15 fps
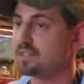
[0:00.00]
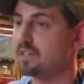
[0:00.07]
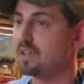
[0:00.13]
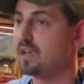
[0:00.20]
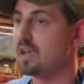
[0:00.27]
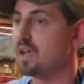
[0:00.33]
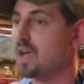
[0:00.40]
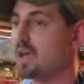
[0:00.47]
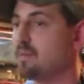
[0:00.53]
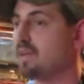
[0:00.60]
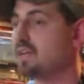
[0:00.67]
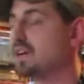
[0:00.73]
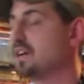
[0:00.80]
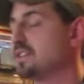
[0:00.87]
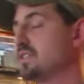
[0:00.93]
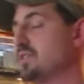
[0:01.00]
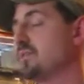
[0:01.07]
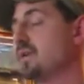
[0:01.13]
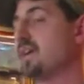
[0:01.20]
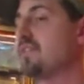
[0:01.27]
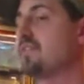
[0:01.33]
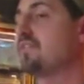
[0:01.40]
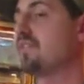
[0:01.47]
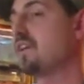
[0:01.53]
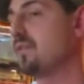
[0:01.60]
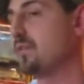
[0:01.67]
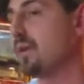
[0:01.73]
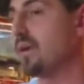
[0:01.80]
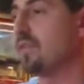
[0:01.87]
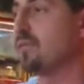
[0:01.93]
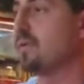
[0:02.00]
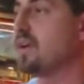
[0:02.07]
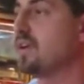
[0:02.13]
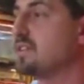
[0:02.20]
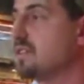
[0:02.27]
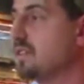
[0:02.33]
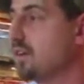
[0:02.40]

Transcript: And because of the way they're fed and the way they're raised,